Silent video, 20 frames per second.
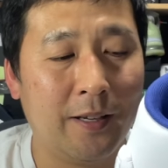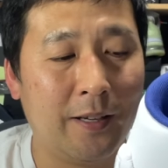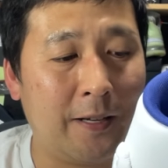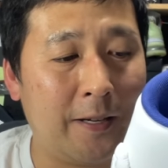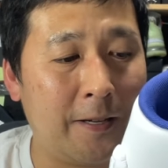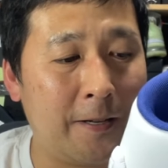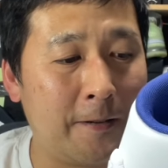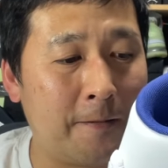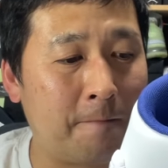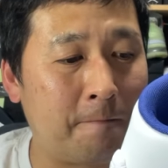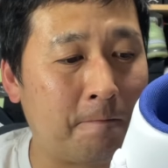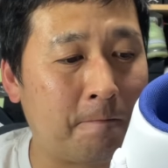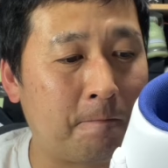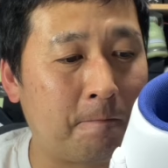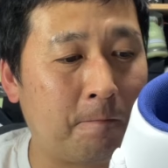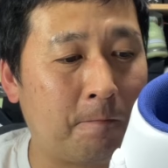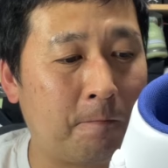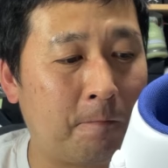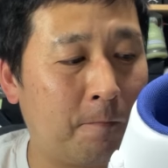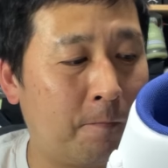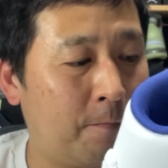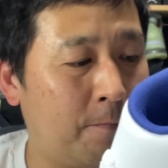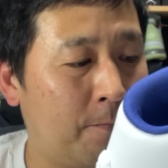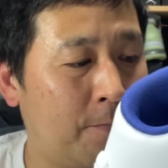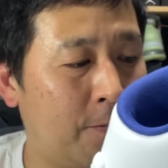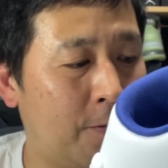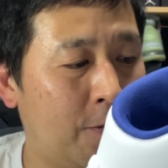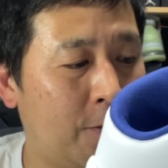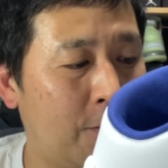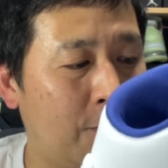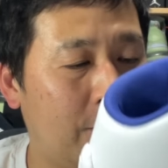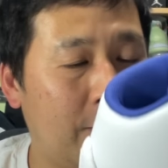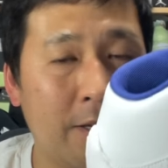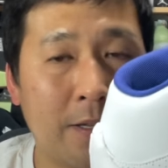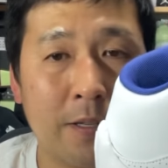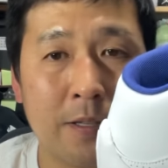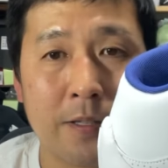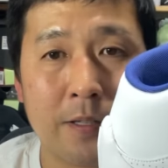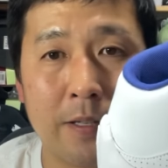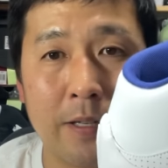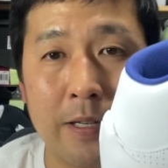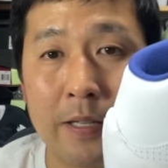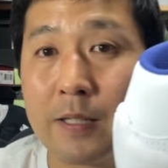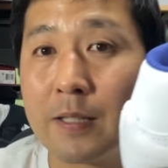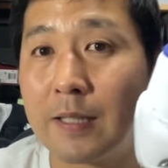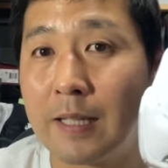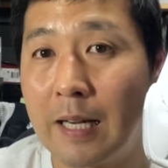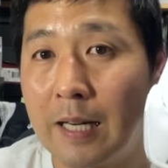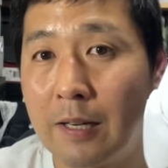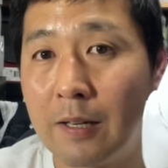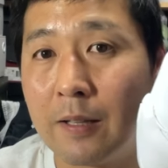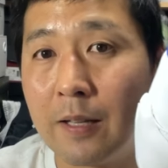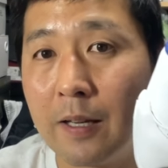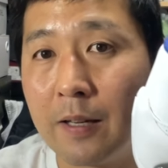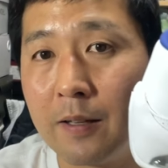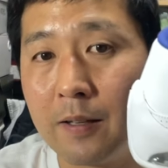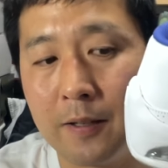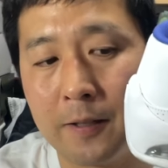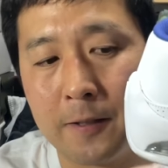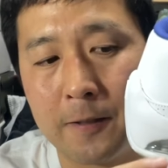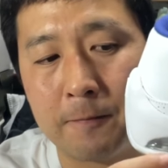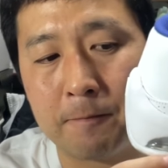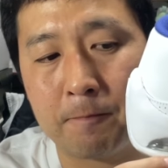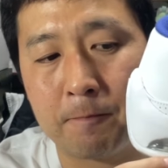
So this is kind of like a